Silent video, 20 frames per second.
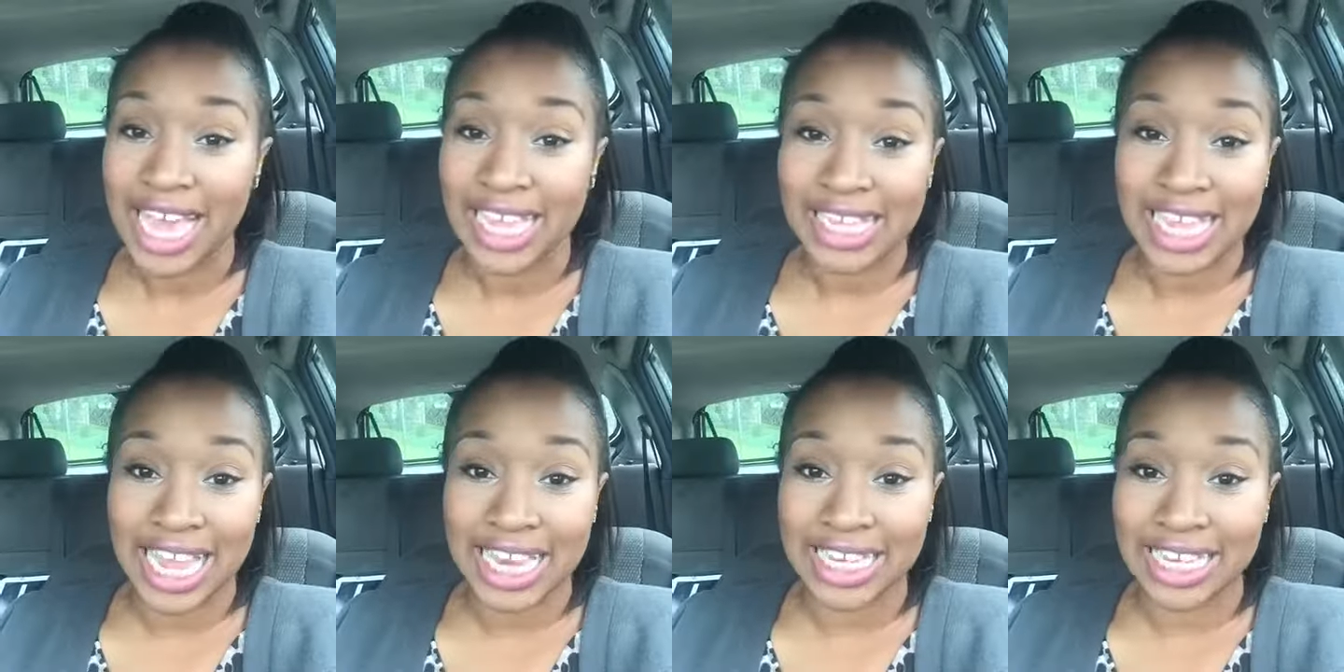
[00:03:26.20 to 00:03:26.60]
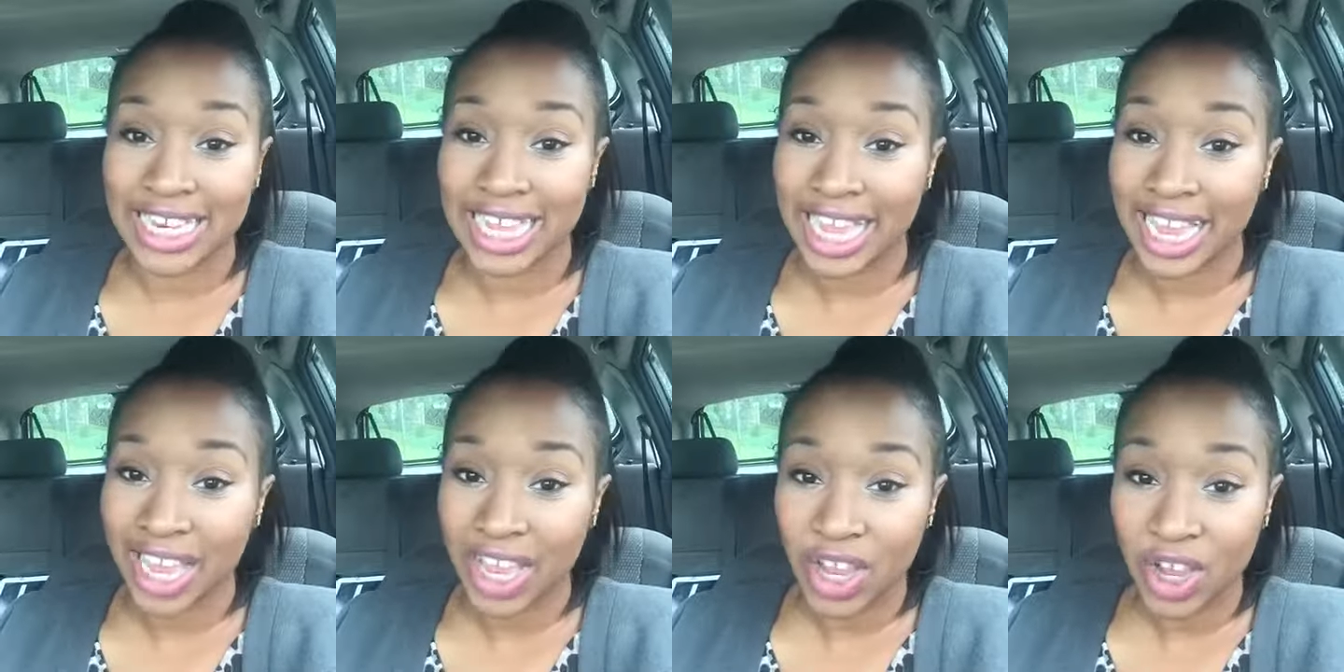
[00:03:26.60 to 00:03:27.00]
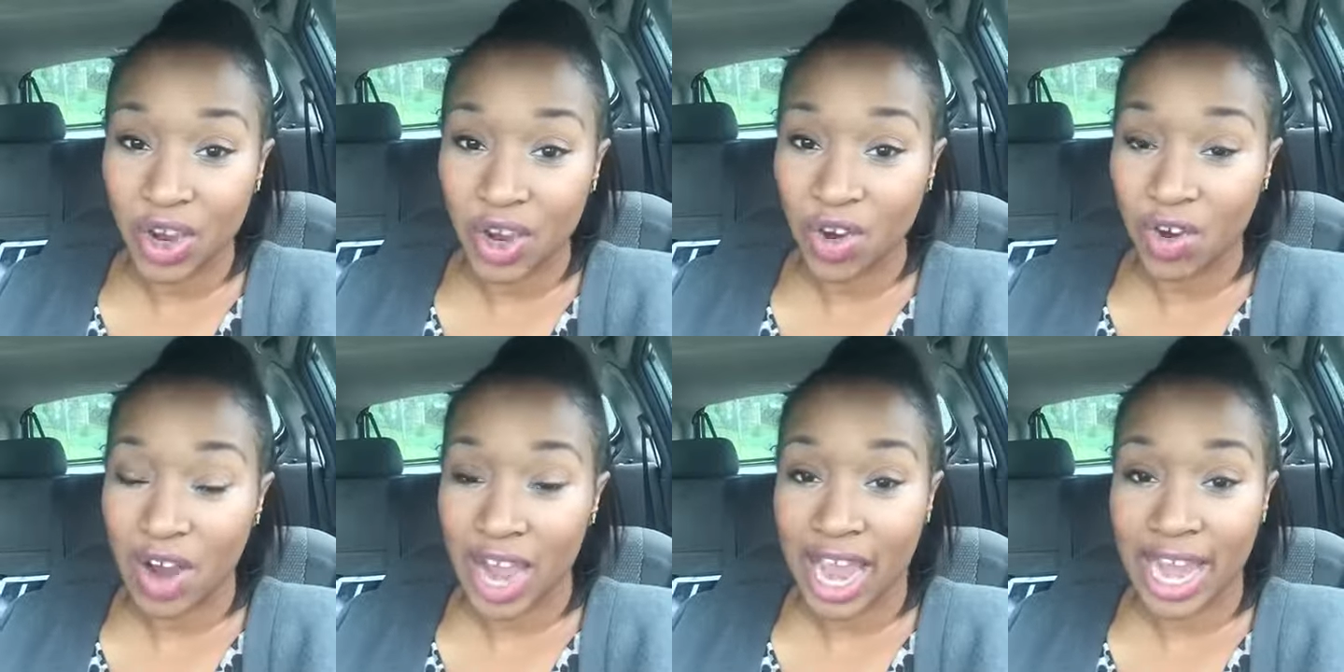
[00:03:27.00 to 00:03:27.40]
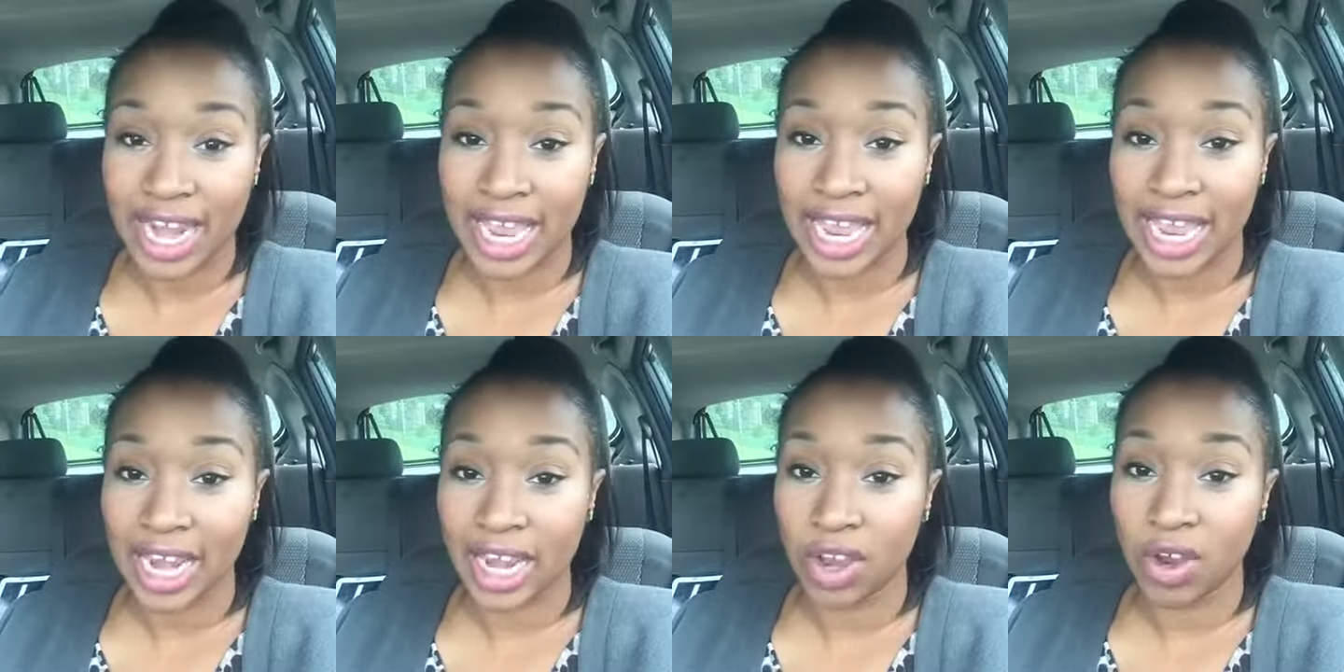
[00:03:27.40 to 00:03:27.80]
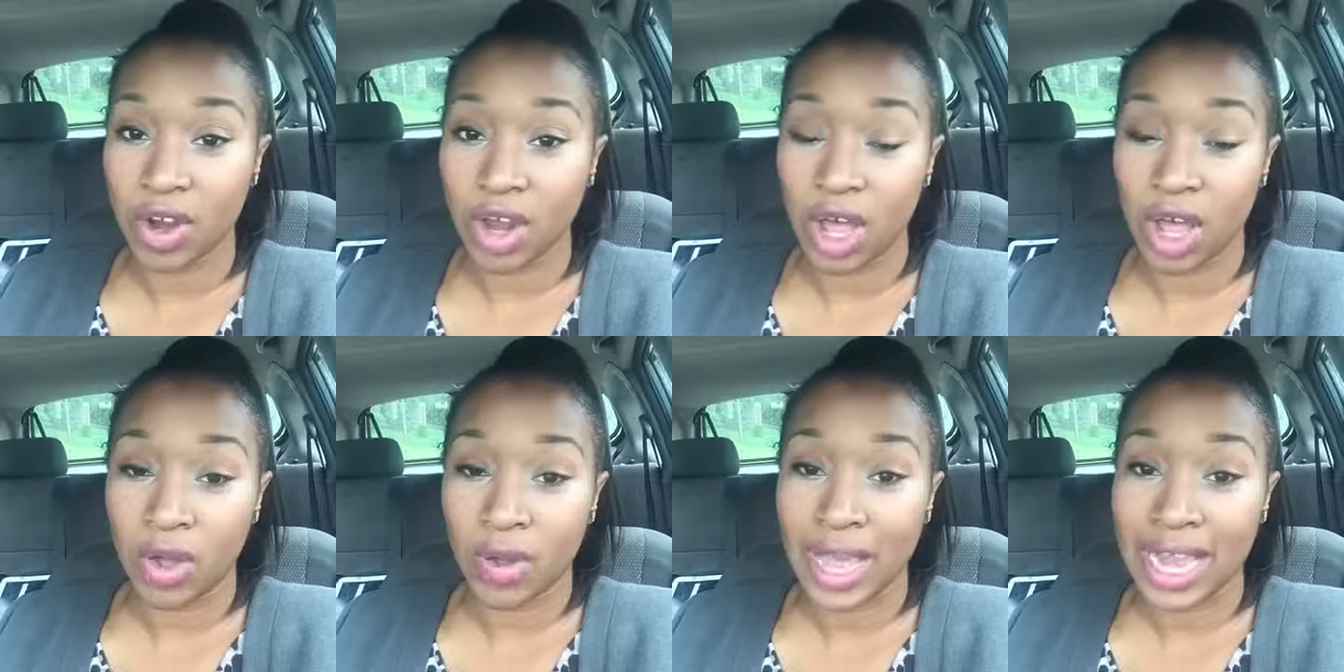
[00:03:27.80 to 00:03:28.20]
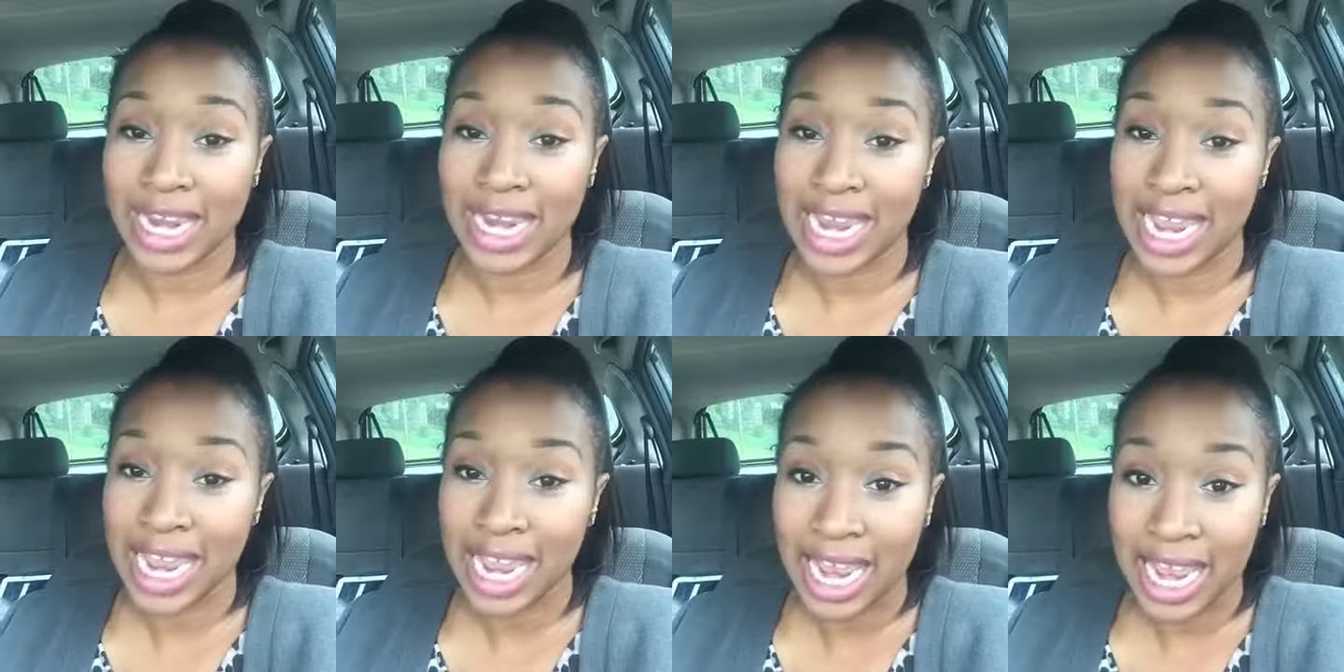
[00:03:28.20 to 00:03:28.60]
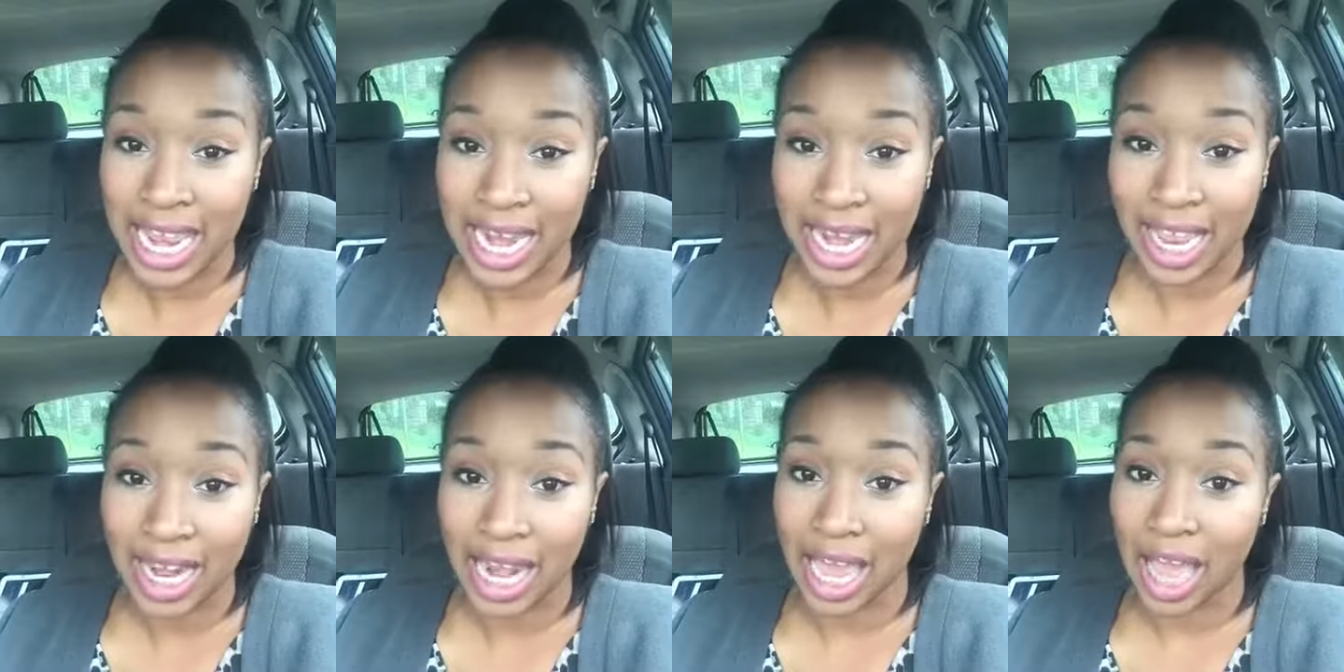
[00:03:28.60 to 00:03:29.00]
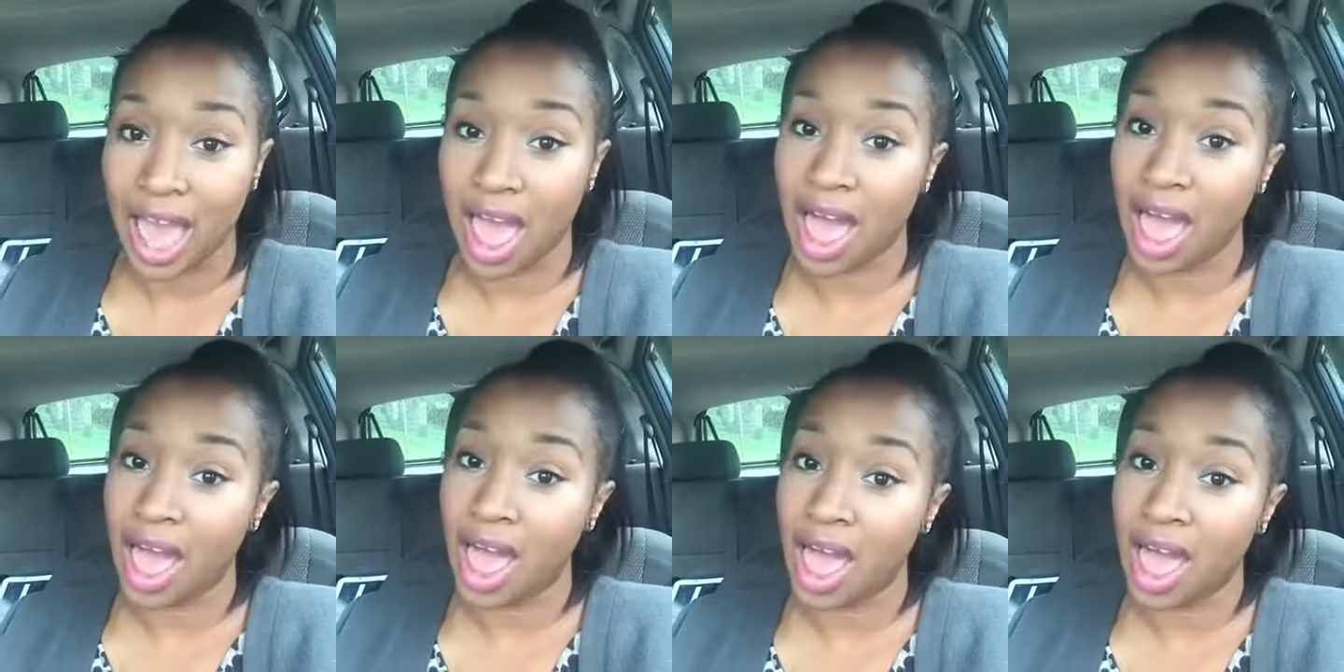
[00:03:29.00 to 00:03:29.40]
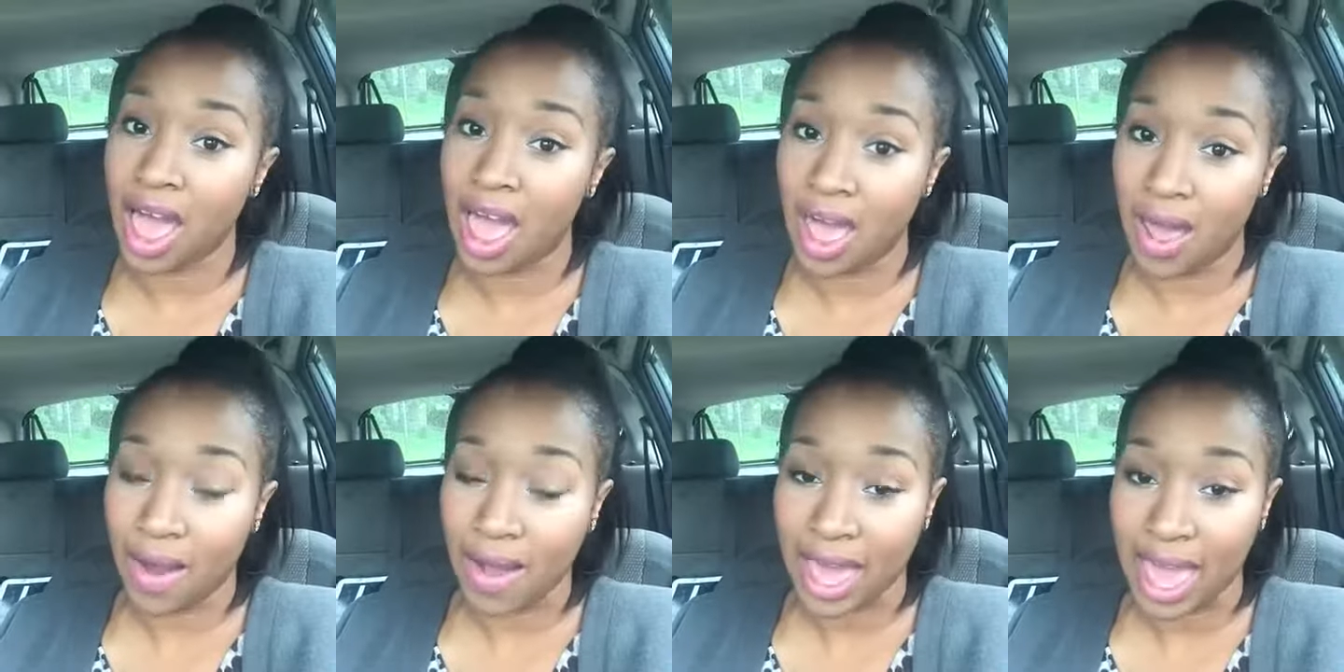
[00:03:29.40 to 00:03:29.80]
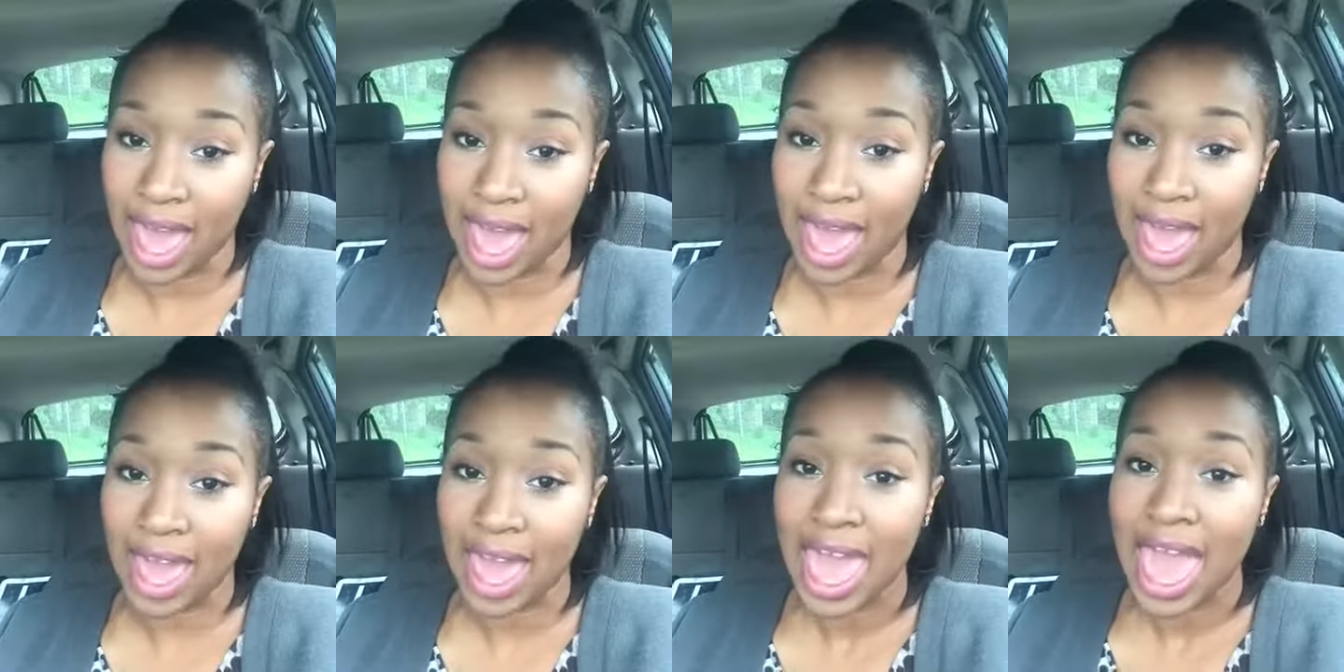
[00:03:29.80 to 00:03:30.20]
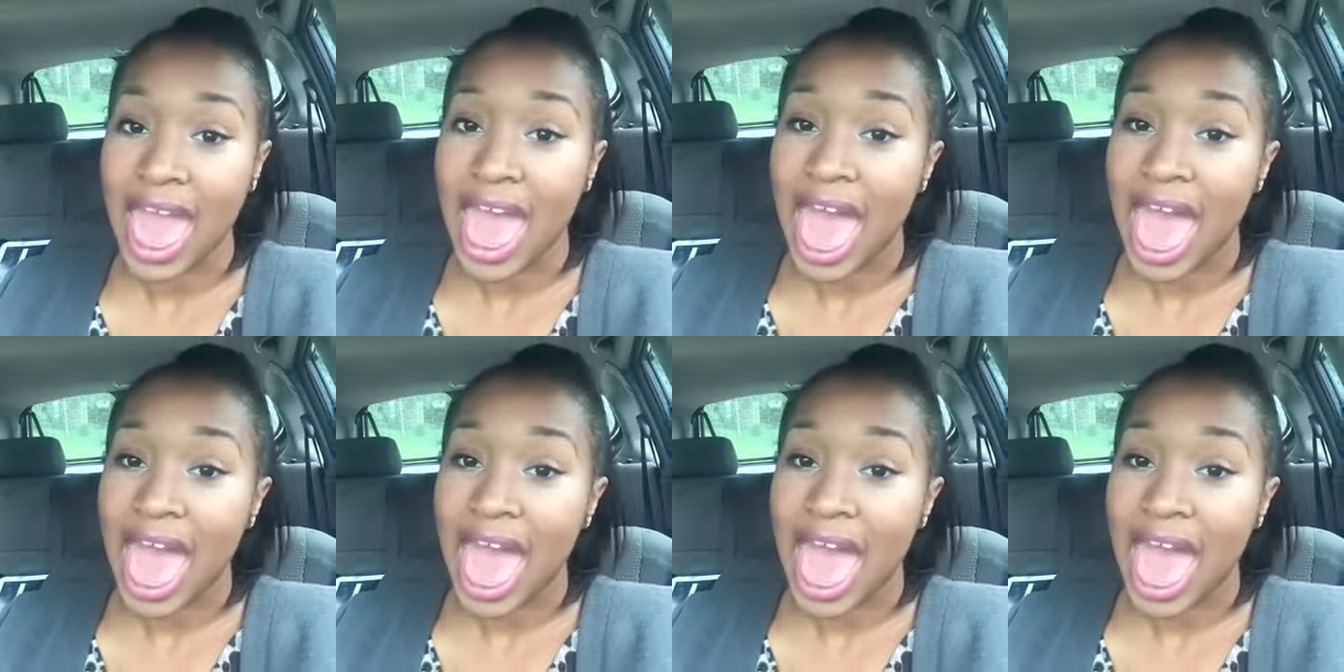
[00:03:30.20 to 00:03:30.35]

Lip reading: they dig in your credit, and then they're like, oh, okay,